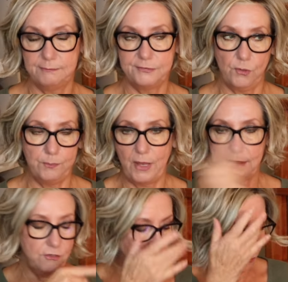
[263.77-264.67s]
So I'm not
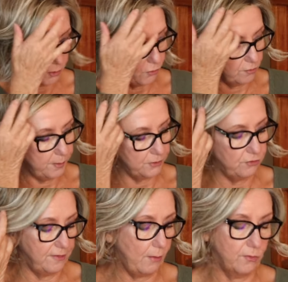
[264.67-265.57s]
going to show you those
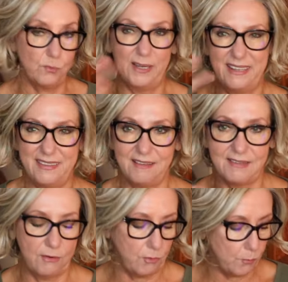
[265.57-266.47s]
pictures. That was one of the things
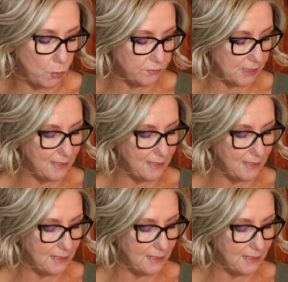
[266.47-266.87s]
I removed.